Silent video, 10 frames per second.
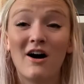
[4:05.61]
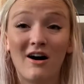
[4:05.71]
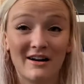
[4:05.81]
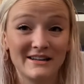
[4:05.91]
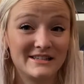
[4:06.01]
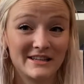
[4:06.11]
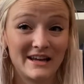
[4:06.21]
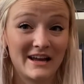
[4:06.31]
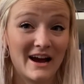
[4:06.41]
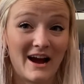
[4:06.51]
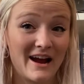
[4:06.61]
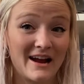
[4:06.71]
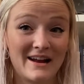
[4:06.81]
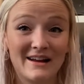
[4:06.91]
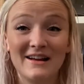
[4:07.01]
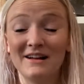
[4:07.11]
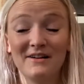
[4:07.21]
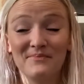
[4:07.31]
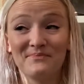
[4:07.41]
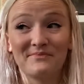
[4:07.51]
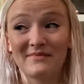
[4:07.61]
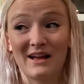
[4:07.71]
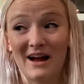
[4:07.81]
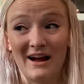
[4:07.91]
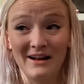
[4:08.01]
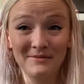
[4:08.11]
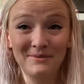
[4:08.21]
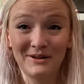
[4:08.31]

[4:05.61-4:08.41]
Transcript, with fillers: Honestly, I am